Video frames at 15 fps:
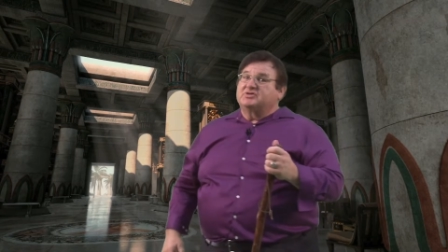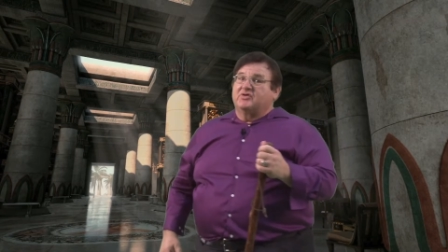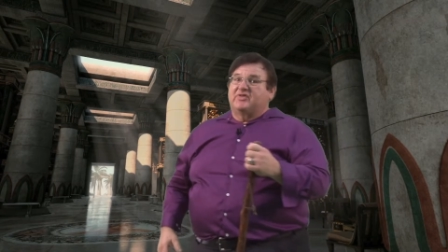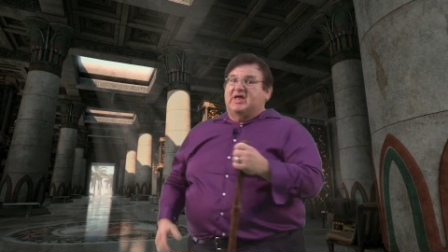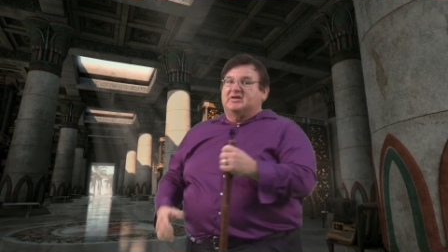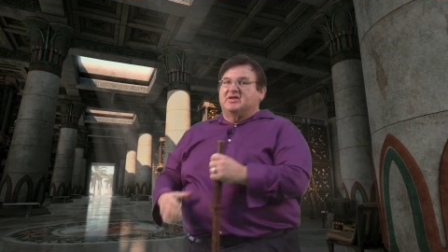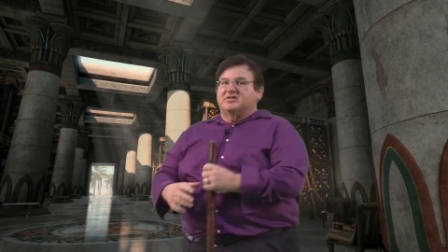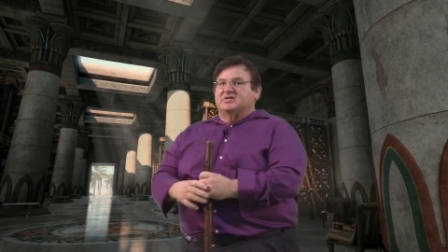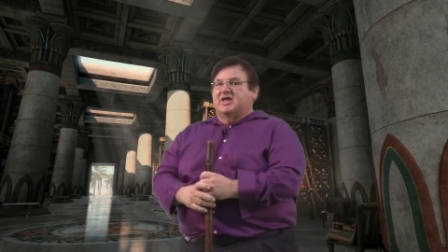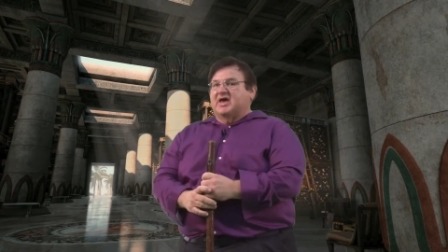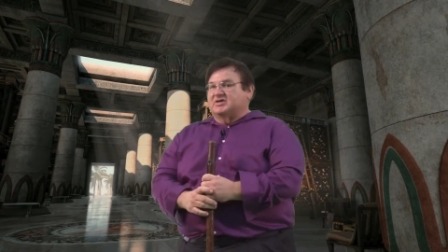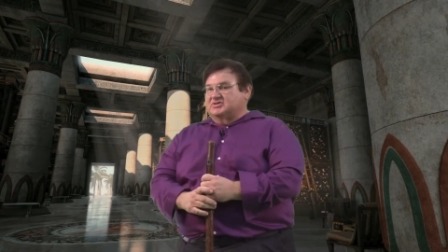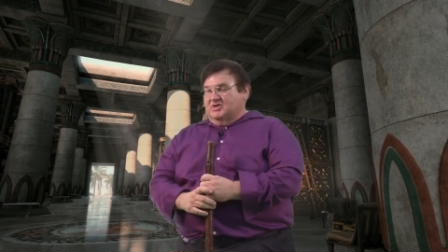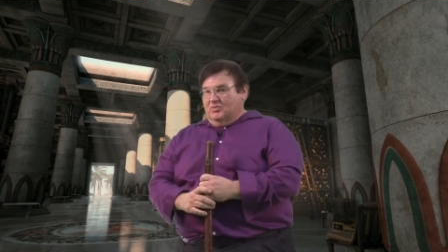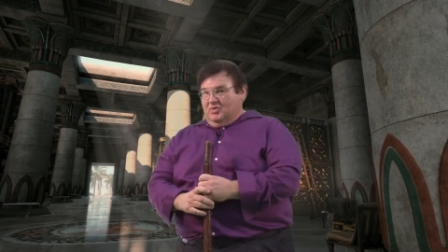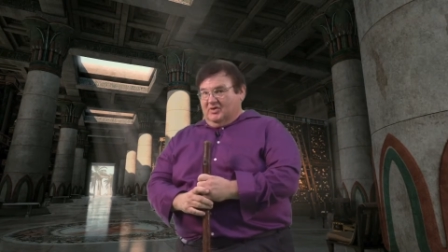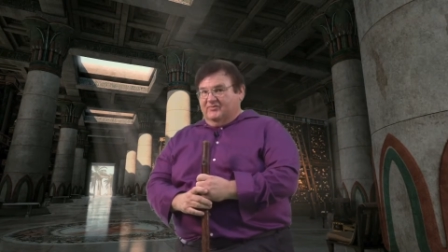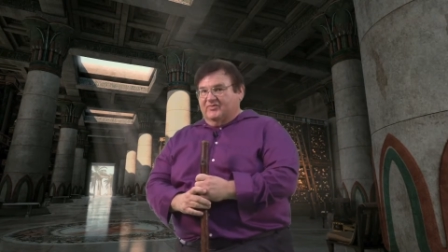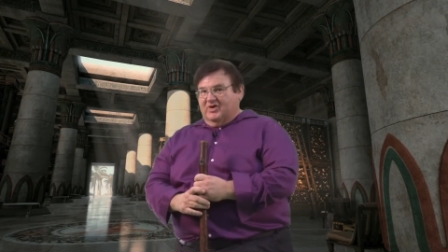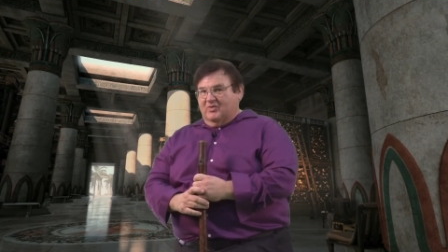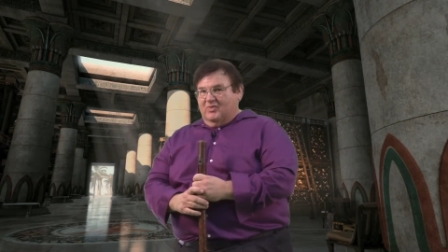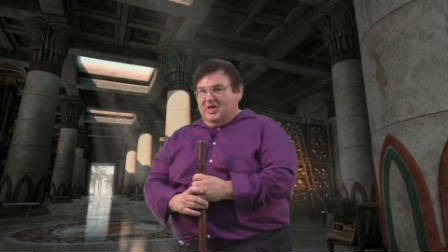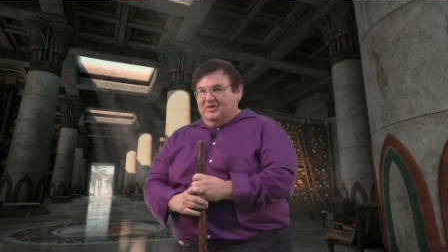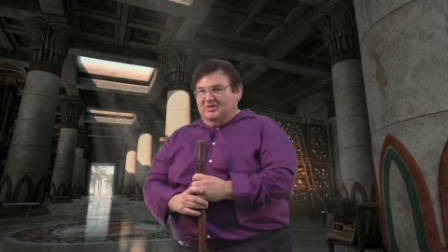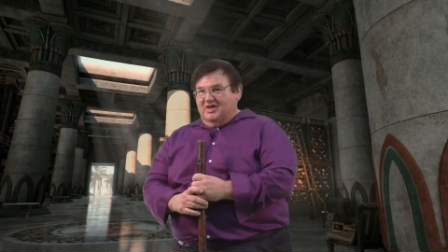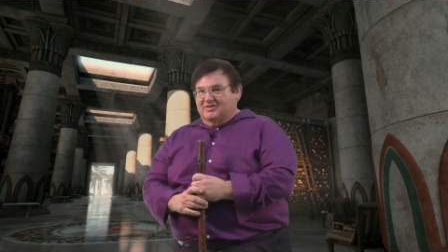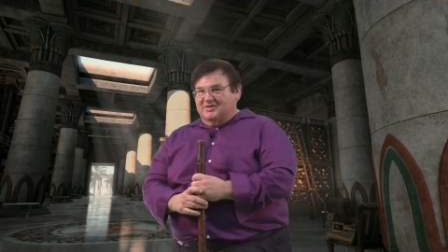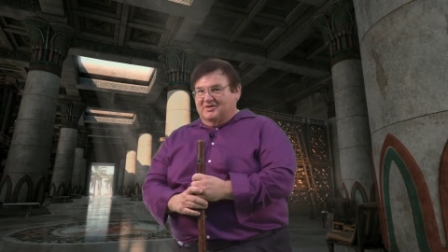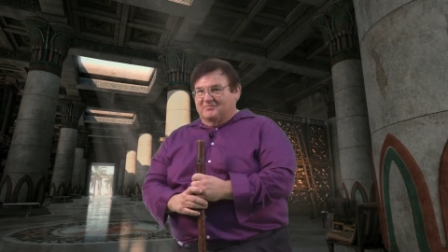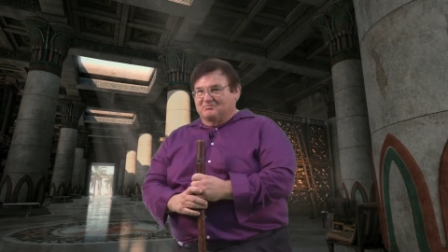So that doesn't actually work very well,
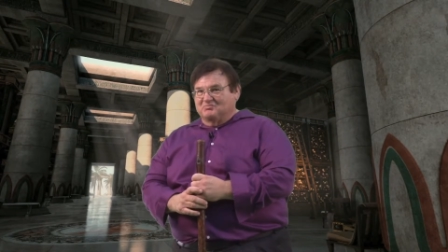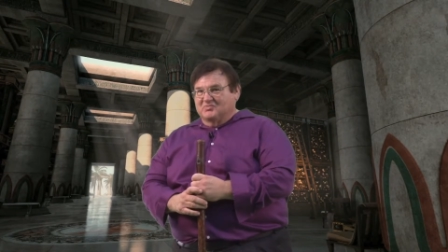does it?